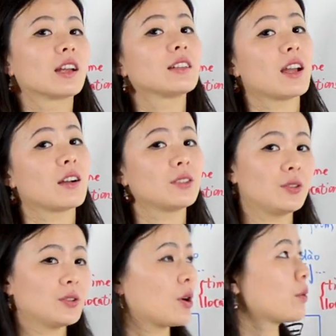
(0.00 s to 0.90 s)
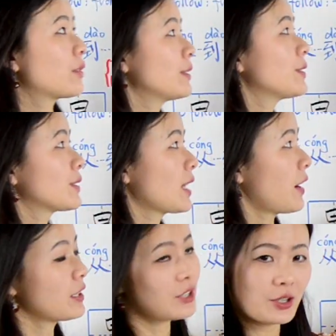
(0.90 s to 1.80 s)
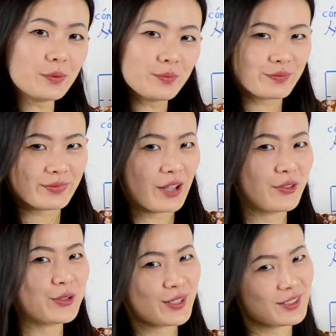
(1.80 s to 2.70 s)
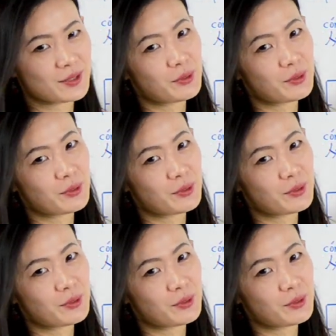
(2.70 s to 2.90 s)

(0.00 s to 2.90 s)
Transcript: Now, do you know this character? Have you seen this